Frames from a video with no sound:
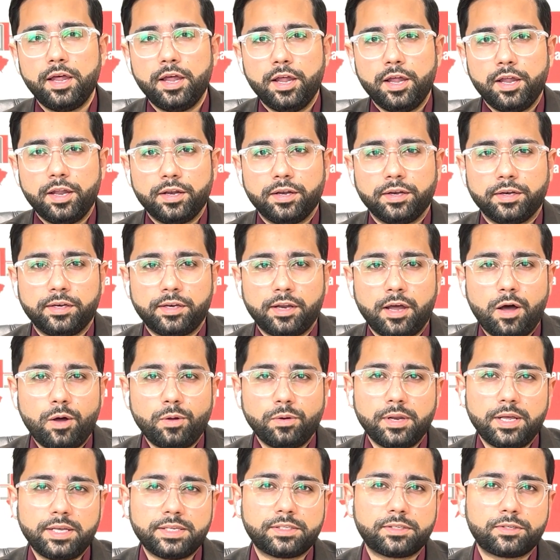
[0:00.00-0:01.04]
Now
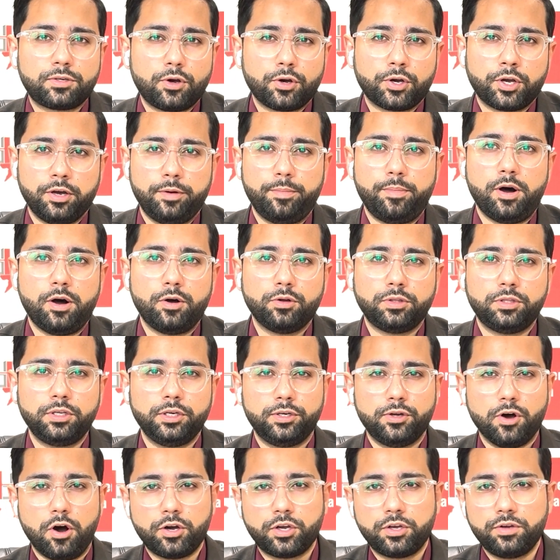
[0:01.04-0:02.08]
let's talk about the
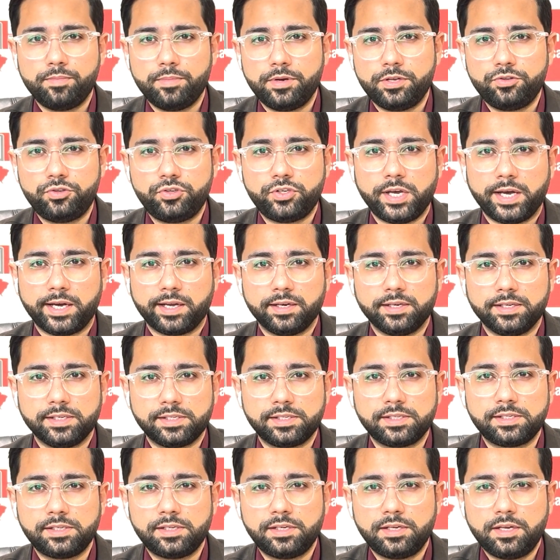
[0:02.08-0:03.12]
document checklist.